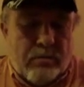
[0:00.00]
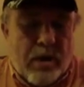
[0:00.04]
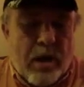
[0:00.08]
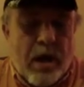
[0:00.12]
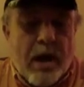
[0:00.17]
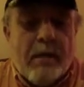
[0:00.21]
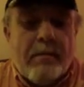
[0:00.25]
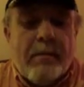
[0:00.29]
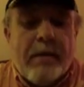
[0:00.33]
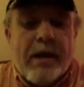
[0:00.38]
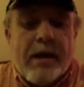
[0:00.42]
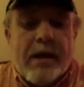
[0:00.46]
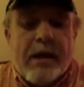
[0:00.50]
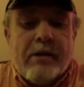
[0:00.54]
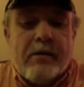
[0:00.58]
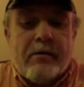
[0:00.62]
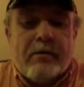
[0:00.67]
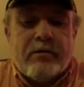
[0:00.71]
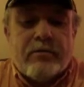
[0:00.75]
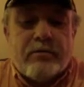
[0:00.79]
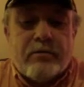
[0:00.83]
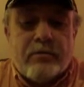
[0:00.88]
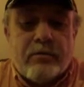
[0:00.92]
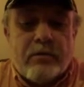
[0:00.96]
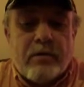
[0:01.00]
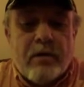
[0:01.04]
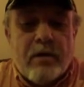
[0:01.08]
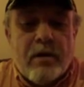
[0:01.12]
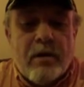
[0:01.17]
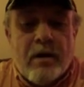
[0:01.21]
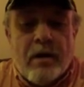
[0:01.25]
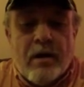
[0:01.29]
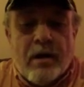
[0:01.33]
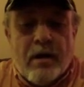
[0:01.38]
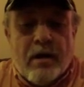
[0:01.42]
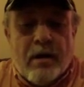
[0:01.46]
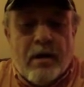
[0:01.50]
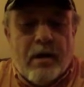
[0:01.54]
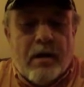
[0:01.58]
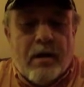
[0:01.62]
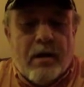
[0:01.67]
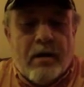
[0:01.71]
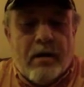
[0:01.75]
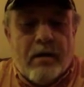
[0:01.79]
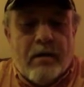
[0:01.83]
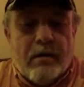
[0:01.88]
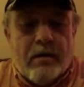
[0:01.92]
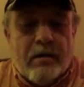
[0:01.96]
I mean,
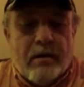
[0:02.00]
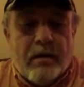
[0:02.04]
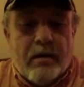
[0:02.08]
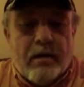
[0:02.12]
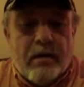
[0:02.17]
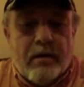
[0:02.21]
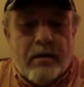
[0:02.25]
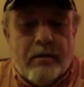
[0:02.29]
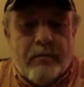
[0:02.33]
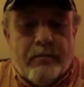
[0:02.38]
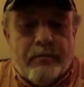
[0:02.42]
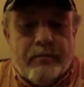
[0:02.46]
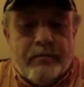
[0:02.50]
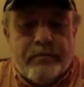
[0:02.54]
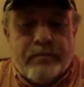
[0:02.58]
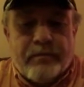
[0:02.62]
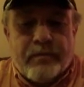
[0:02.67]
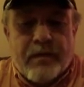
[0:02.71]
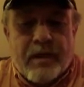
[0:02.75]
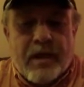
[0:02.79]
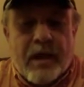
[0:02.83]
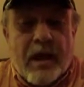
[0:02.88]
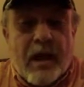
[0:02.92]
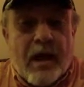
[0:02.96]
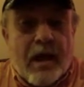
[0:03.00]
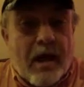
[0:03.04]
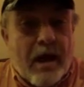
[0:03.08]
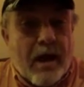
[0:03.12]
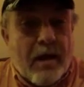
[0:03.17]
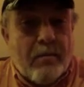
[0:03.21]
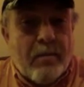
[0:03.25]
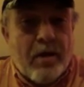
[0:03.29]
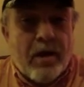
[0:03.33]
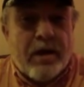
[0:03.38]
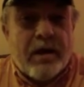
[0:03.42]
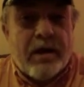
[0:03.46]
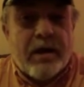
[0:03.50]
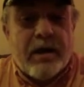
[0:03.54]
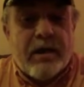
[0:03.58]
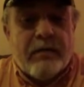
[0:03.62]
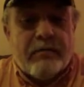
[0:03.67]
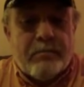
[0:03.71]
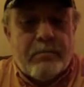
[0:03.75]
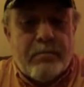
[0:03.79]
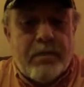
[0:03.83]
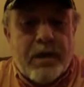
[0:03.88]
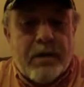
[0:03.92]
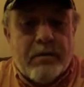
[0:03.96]
and I'm lucky
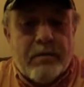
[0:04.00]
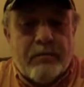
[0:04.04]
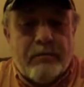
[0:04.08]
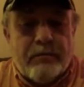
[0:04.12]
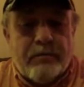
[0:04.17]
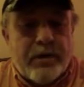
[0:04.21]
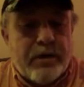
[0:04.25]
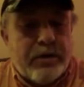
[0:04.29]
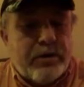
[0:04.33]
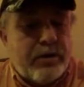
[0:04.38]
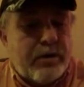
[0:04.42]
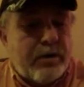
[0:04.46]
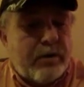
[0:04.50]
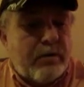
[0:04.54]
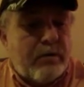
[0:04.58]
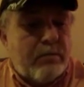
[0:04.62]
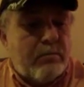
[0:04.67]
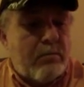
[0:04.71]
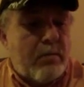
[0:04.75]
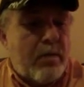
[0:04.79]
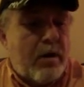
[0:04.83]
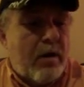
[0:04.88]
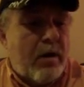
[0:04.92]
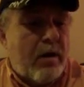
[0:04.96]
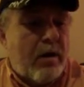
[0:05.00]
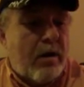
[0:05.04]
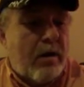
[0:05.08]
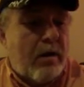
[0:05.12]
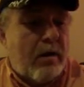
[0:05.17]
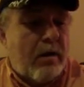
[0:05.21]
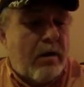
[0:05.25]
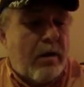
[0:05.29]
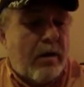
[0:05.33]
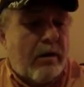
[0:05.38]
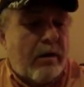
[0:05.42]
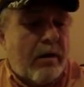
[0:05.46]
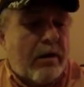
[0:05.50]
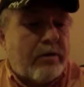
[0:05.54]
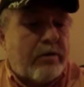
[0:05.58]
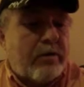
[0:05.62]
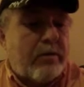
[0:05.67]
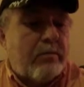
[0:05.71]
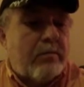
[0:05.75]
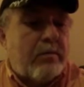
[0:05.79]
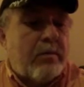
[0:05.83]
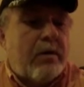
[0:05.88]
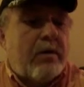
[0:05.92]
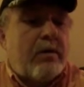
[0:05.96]
enough to be able to fish it. I got
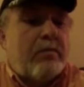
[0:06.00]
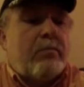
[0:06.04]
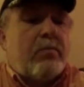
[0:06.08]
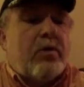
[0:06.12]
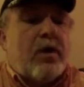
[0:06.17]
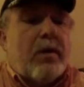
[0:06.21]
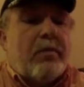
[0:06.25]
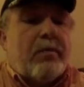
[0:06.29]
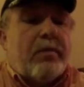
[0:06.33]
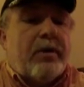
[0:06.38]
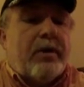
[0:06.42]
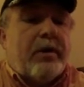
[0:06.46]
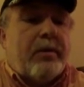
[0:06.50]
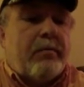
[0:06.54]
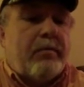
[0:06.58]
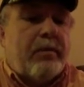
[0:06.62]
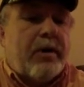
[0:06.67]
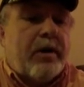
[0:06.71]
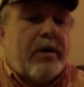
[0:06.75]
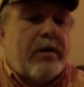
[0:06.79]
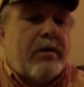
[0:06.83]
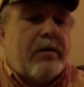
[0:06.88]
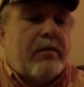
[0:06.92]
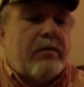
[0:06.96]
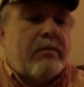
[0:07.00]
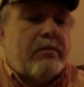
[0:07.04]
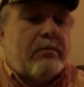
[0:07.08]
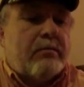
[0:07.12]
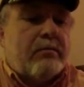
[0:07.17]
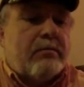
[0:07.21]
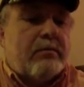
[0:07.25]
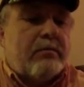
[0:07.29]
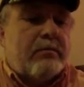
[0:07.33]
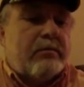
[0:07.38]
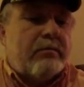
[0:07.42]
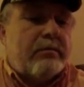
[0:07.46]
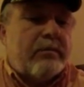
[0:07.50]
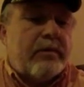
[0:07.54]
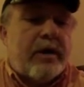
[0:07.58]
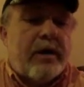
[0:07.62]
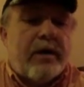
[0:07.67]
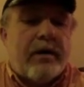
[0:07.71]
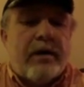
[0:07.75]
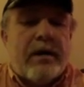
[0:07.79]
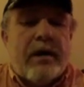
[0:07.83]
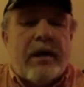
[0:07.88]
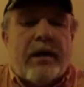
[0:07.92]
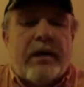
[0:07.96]
some property up near
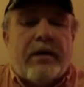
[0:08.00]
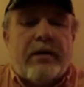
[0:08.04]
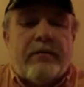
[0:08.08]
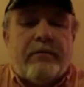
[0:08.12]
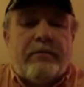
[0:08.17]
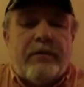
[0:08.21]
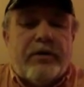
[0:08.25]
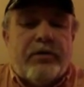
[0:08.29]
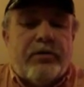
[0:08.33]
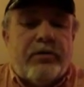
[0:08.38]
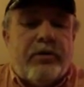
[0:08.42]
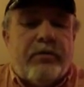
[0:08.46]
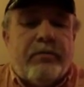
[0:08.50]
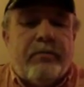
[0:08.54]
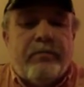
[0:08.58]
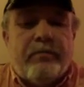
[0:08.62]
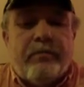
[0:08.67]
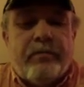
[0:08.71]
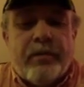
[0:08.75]
there, and I get to fish it.